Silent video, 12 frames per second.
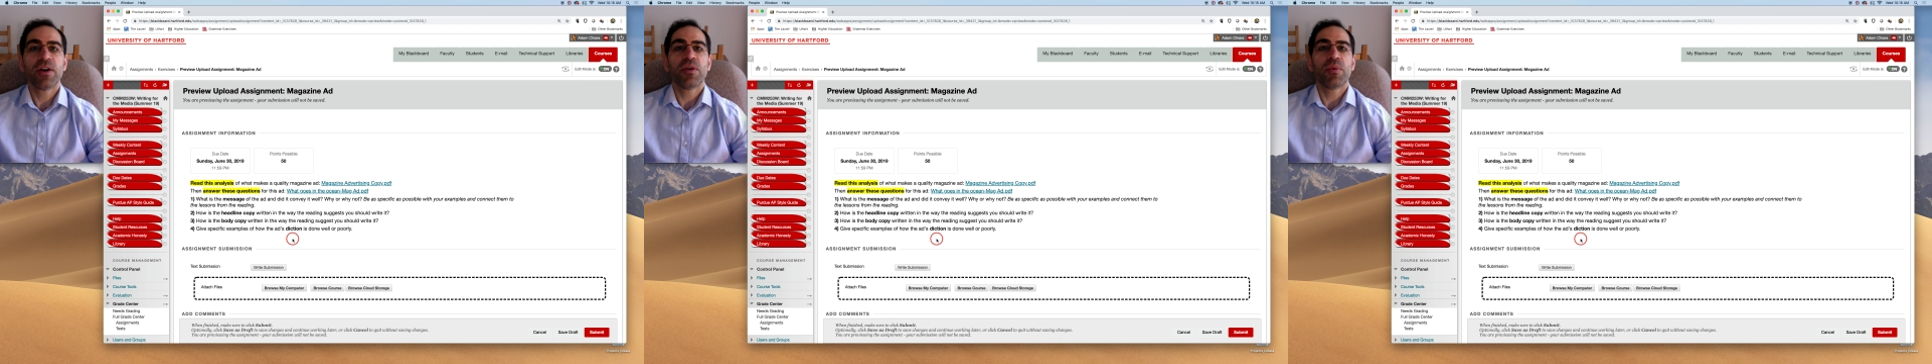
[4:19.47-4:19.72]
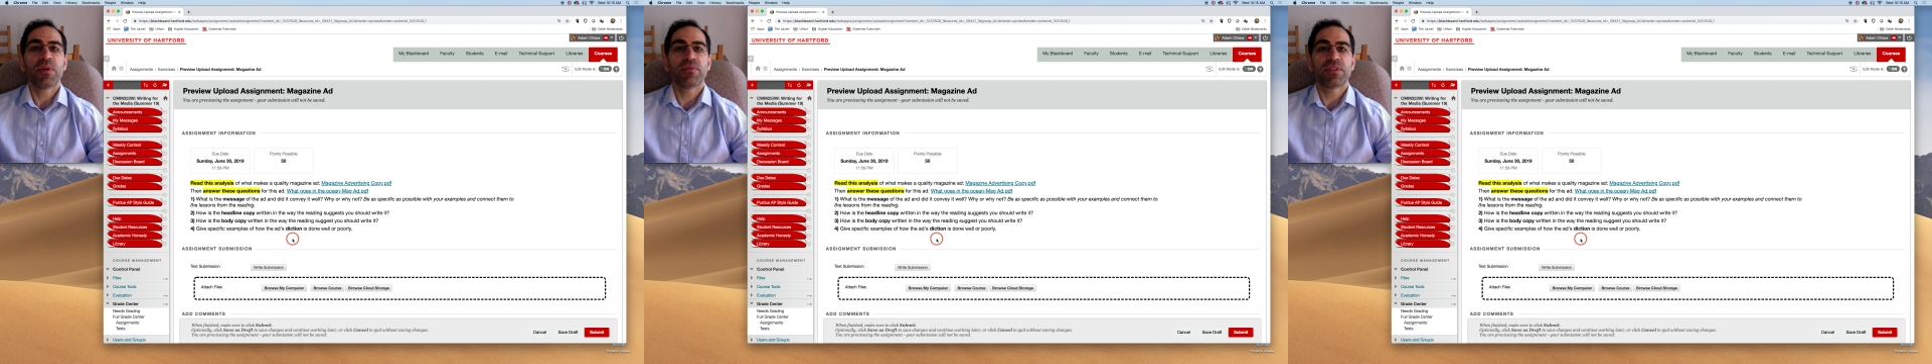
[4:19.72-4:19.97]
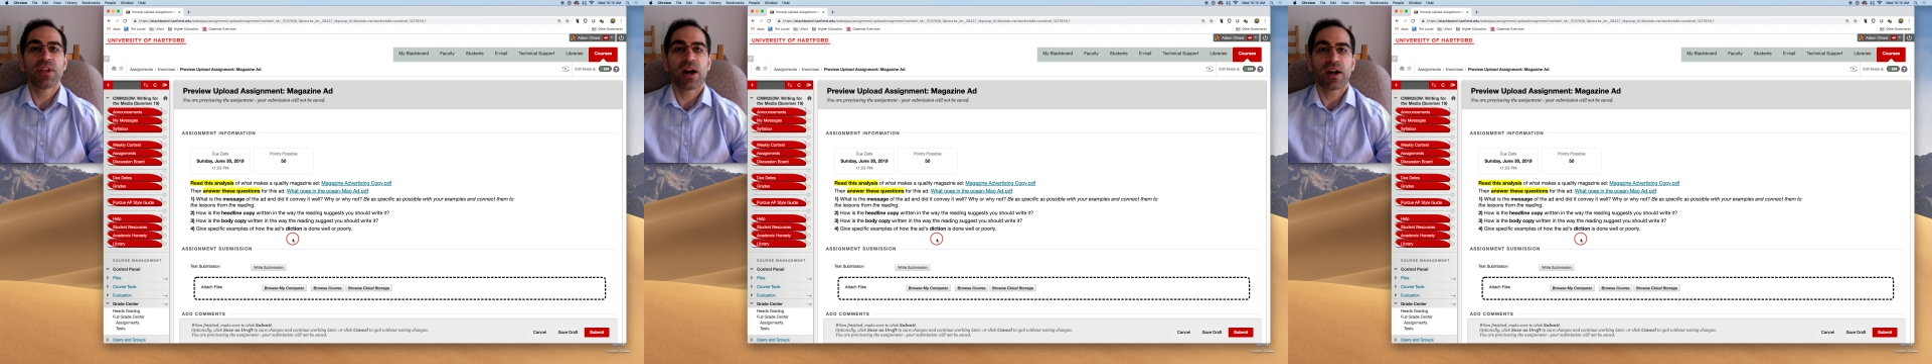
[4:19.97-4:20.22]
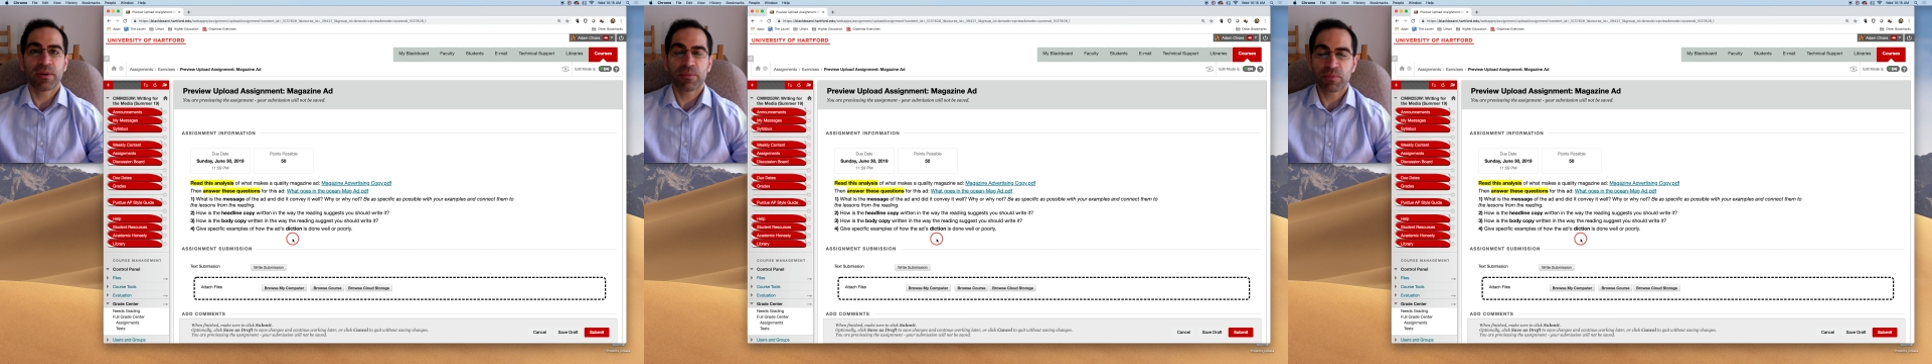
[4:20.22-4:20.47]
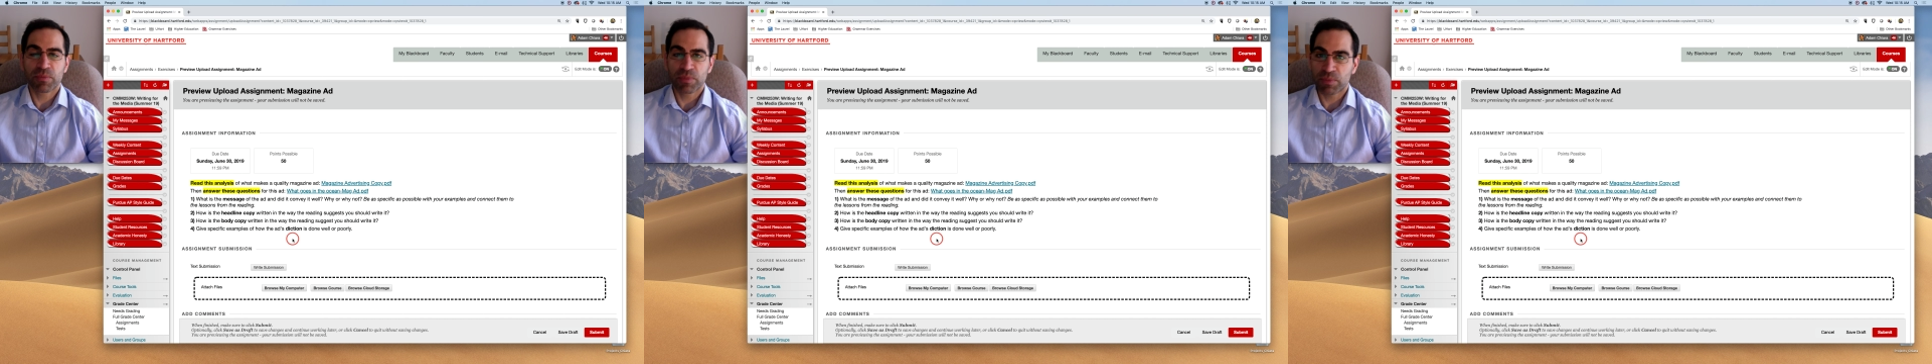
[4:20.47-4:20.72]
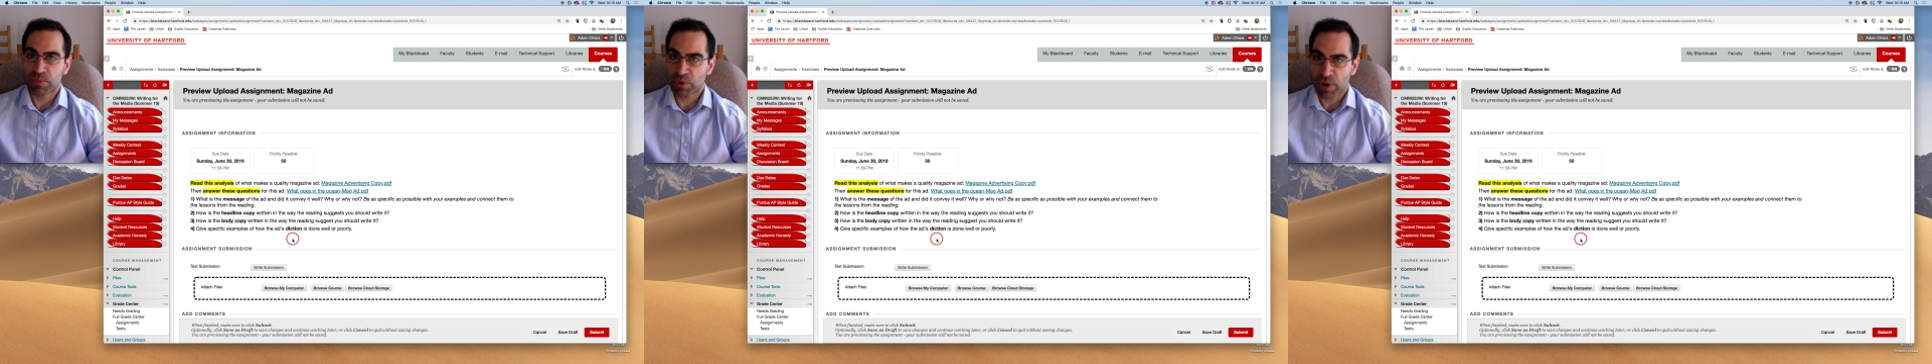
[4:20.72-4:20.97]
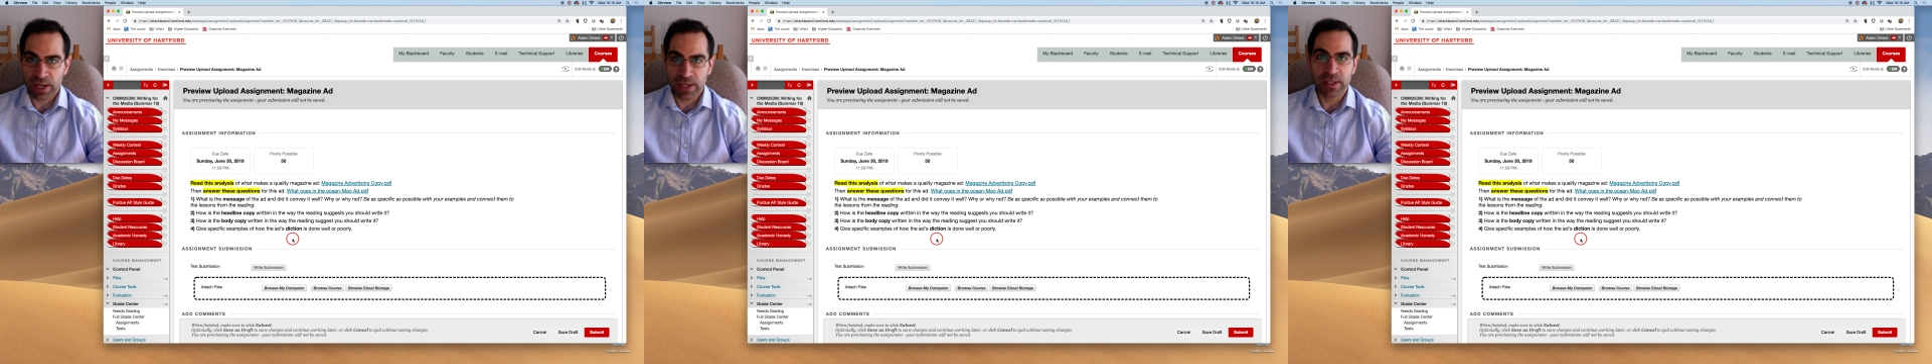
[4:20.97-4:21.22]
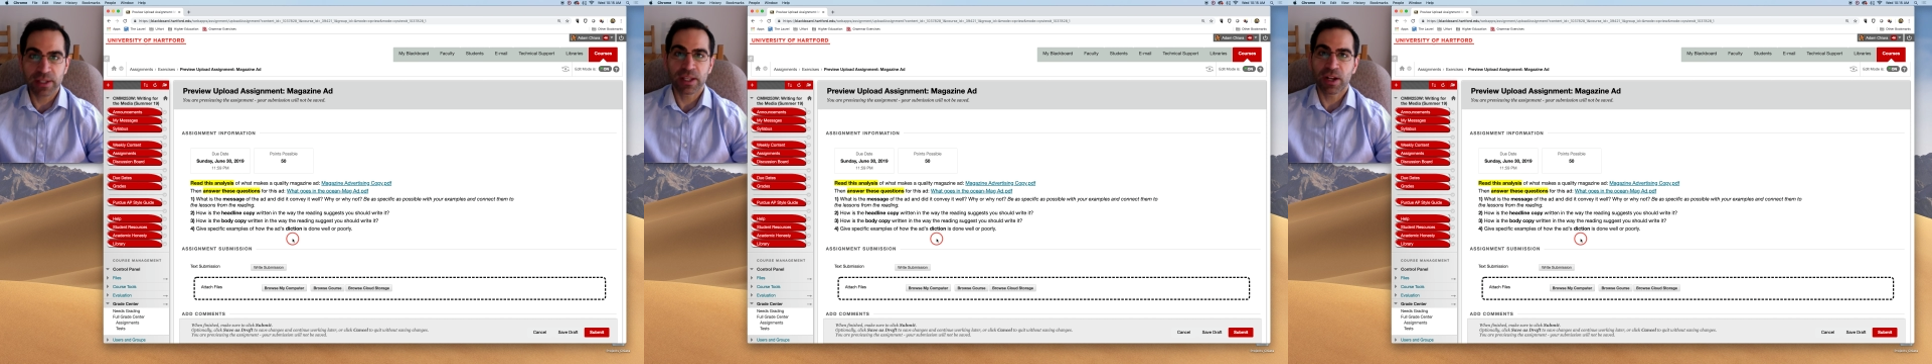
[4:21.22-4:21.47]
we've done print,
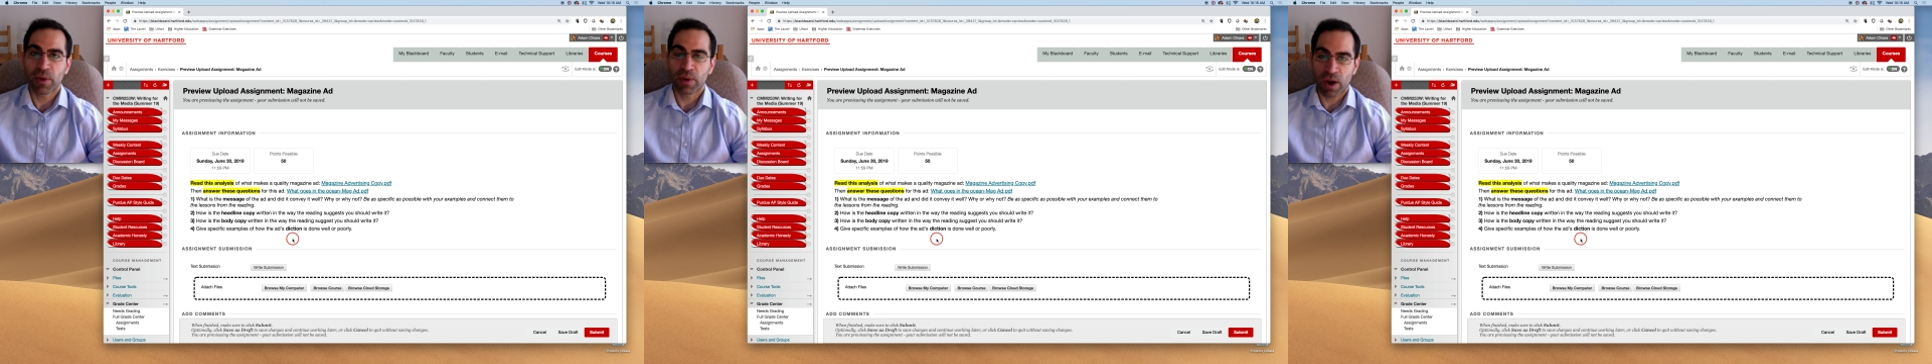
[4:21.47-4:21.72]
and